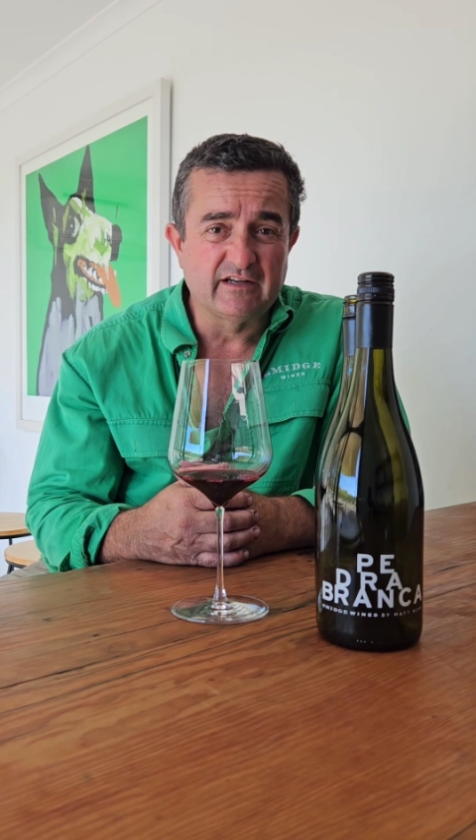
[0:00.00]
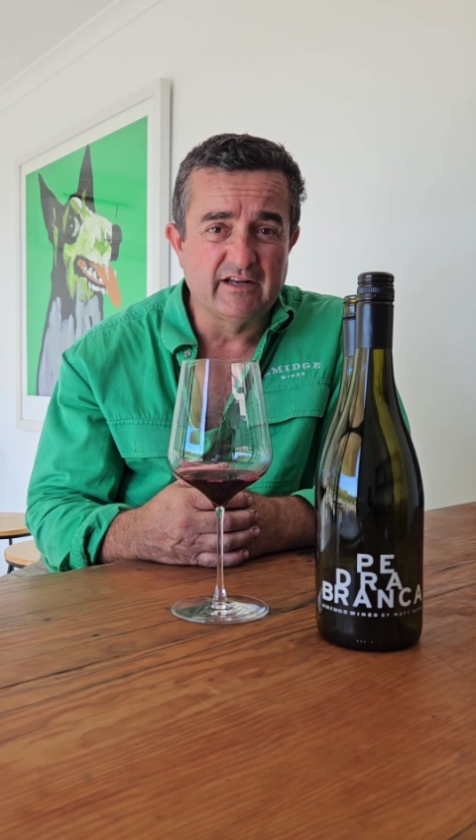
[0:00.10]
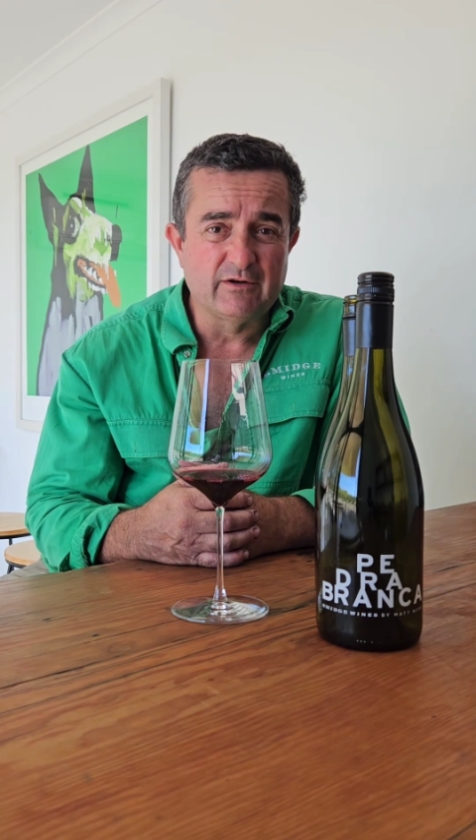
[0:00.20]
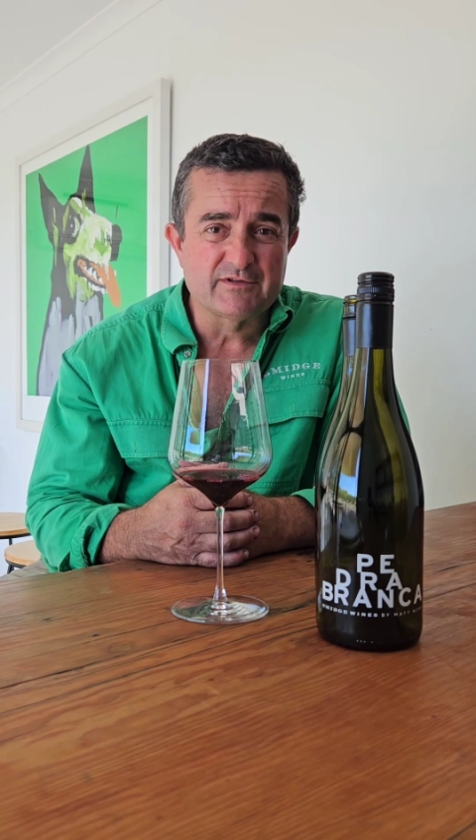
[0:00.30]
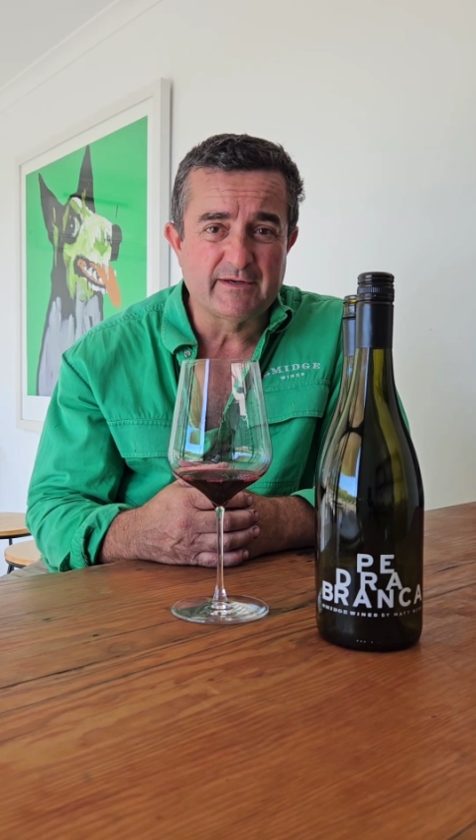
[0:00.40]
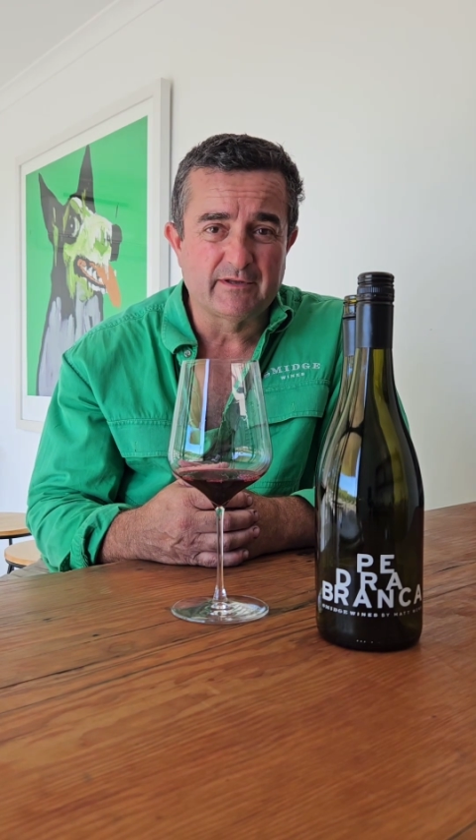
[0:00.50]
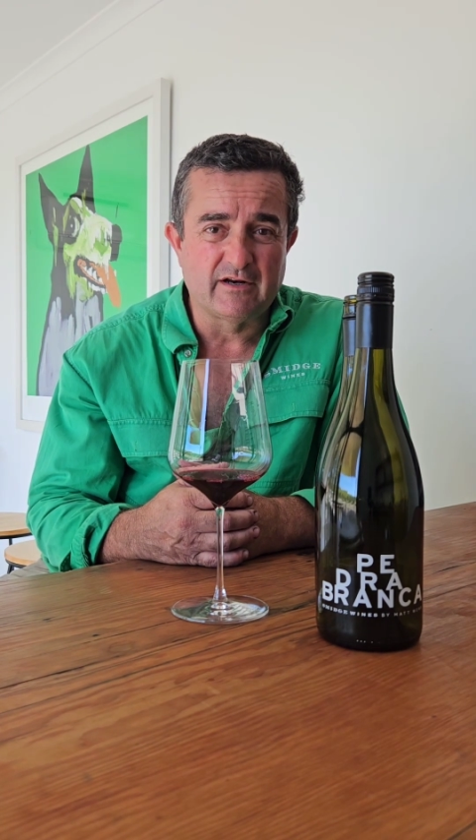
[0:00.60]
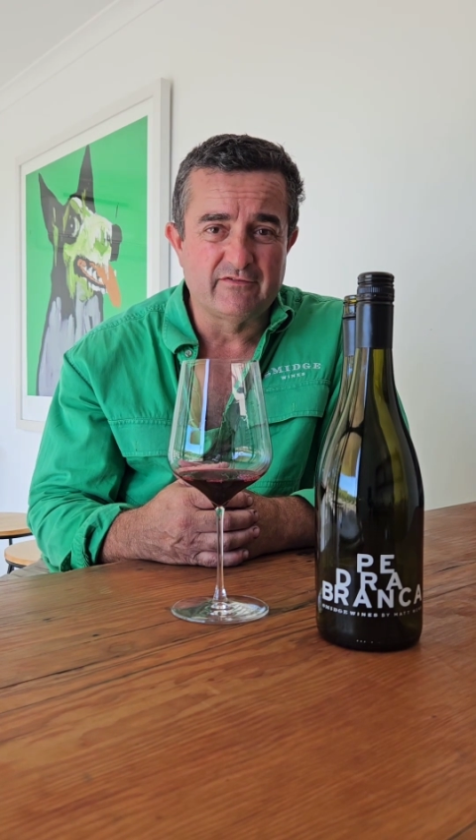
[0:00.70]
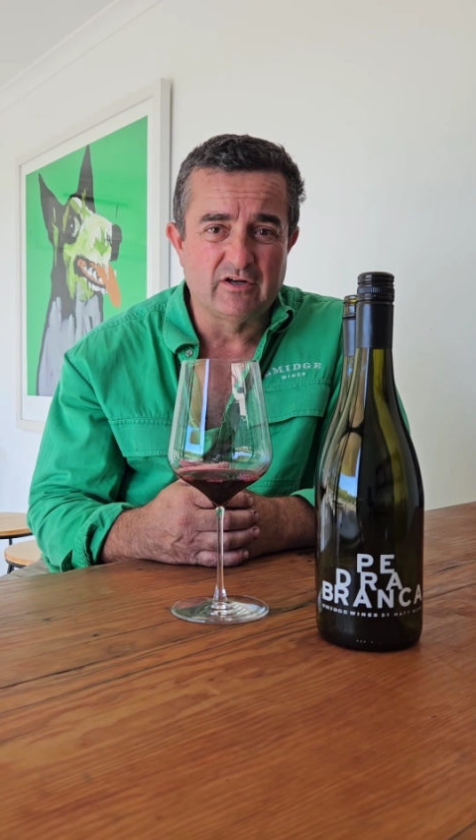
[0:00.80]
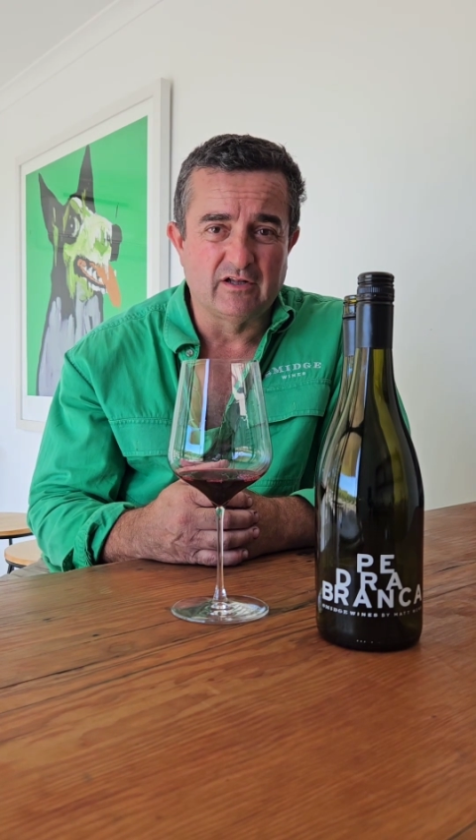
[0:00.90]
technique or
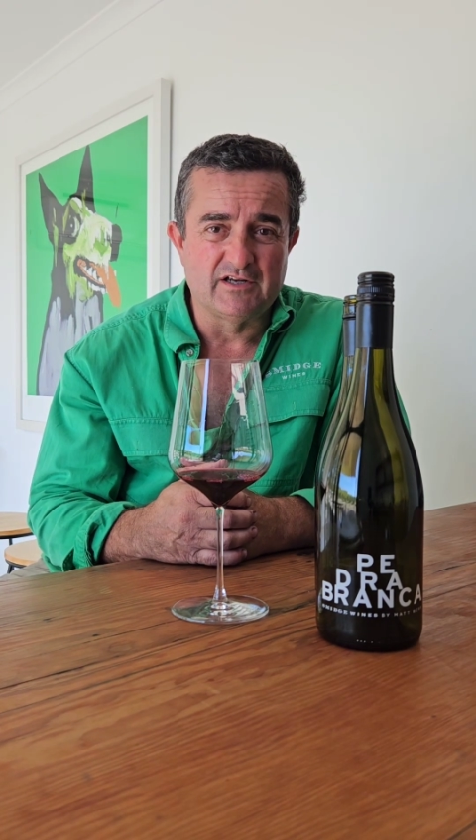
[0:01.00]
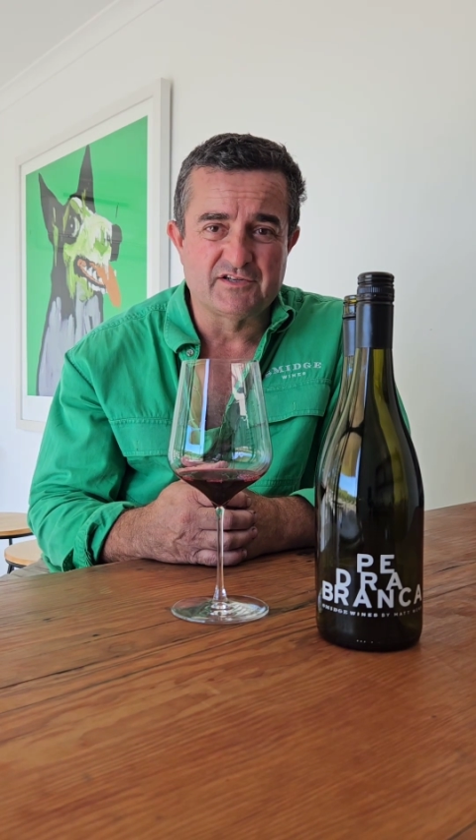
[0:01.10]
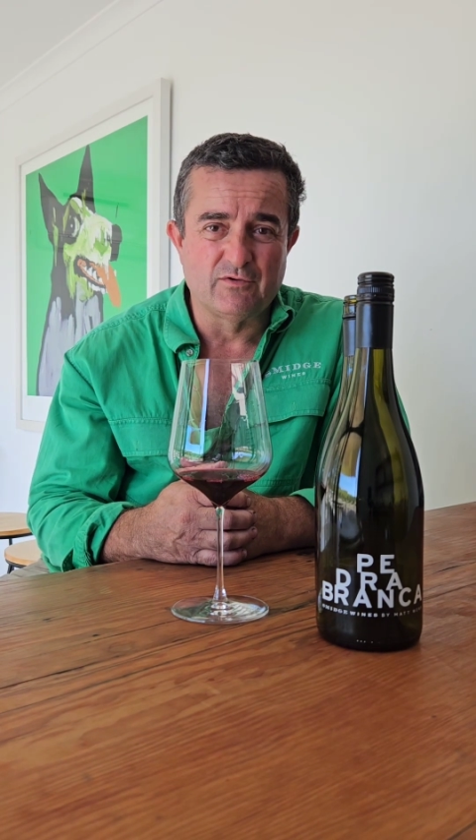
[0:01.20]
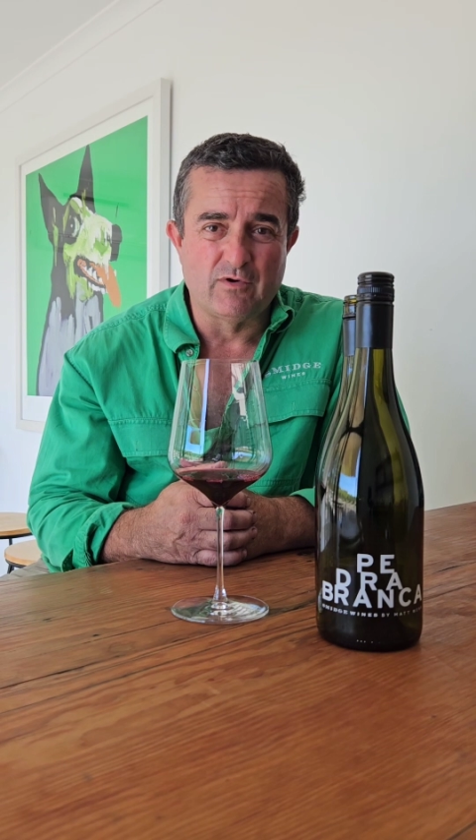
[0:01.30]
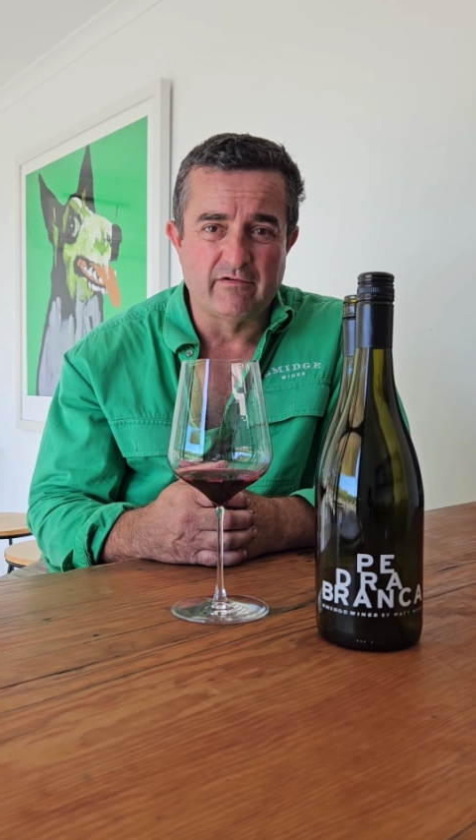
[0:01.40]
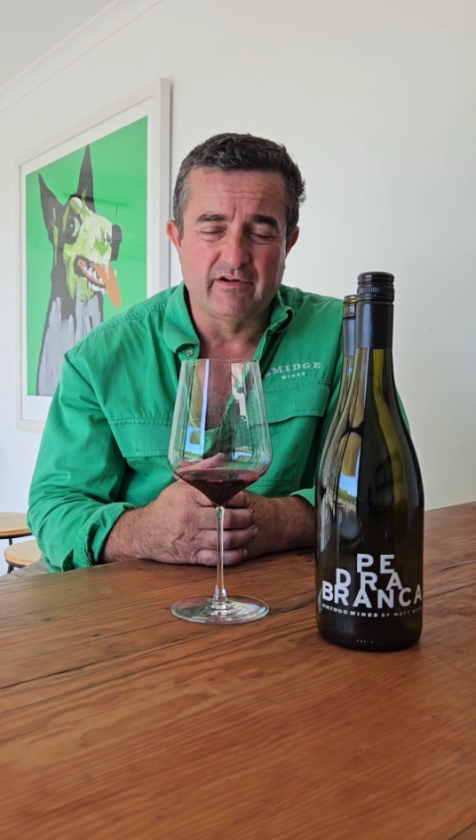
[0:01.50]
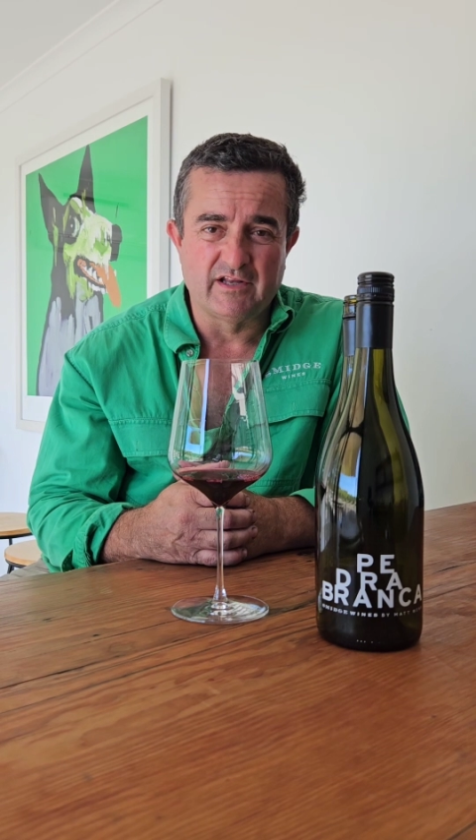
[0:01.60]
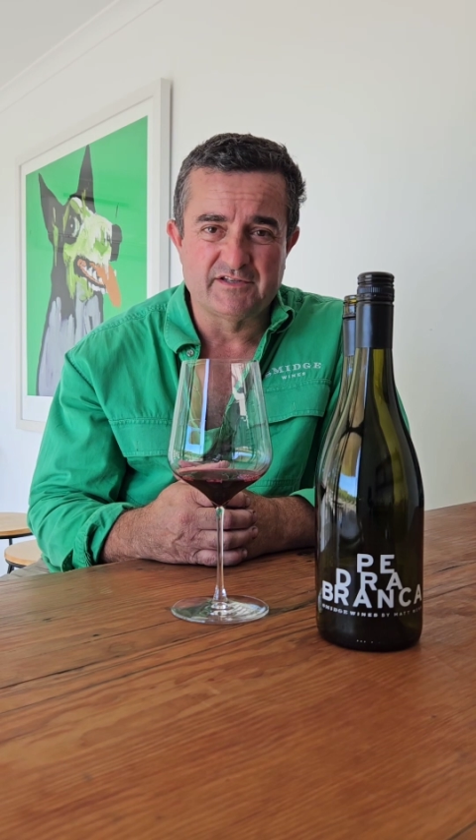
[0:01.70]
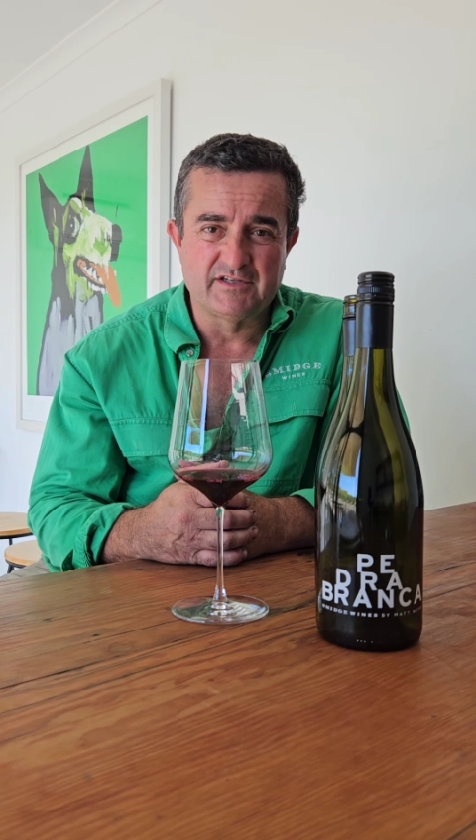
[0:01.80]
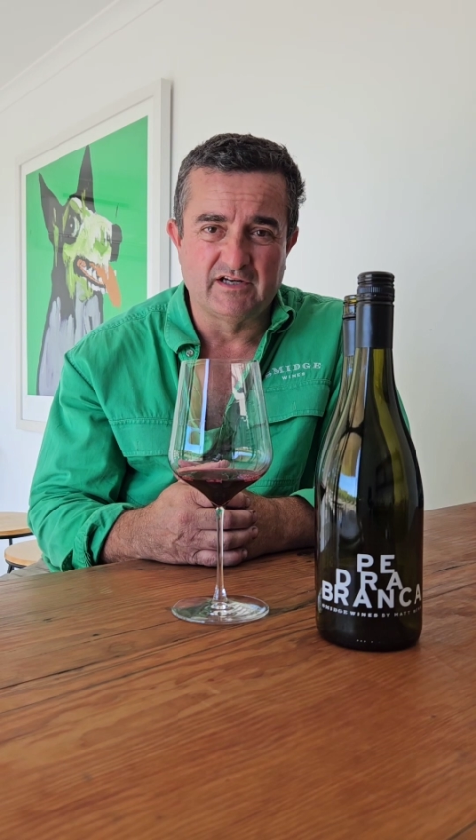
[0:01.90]
something that I've utilised in the
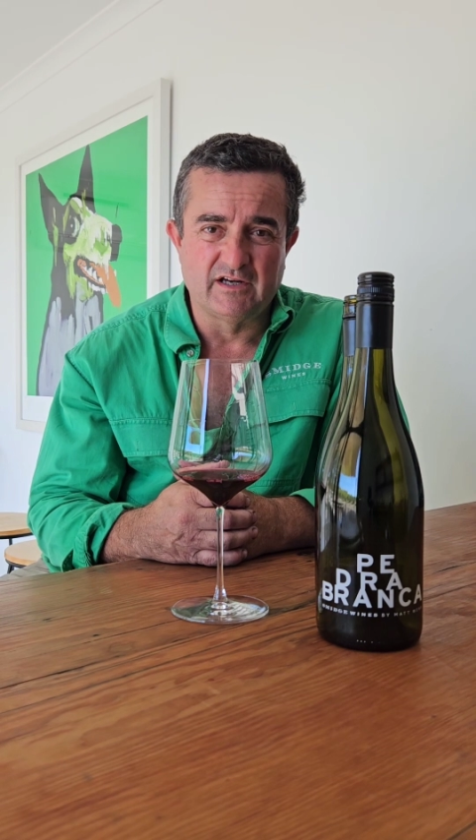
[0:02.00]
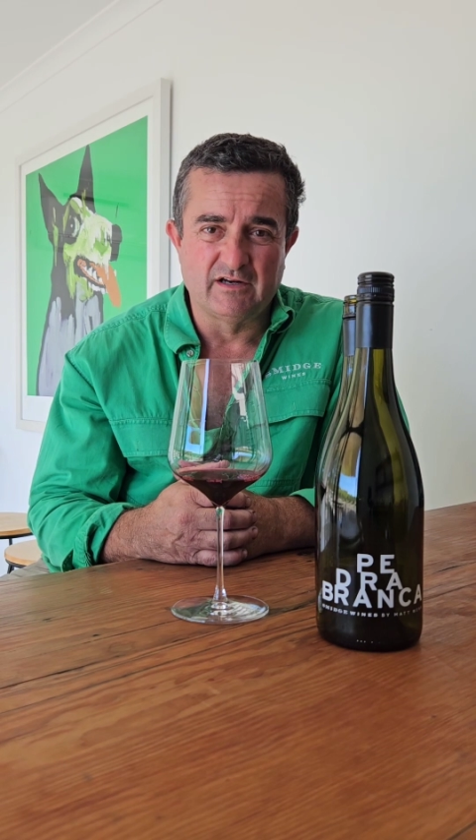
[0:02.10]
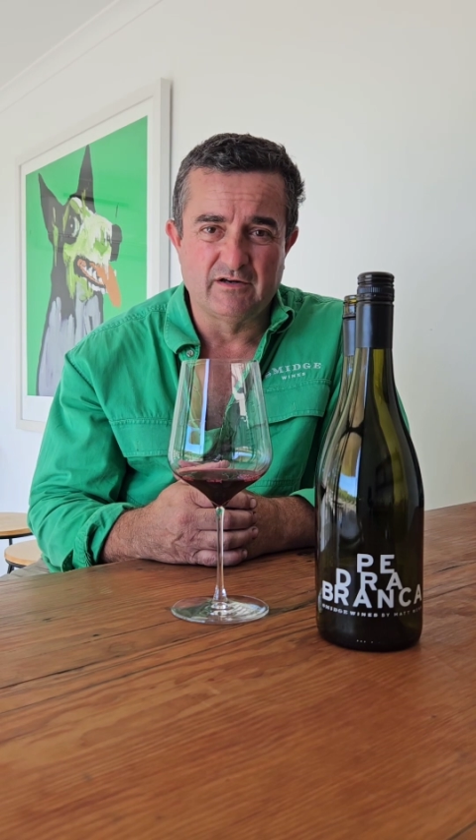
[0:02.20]
winery that's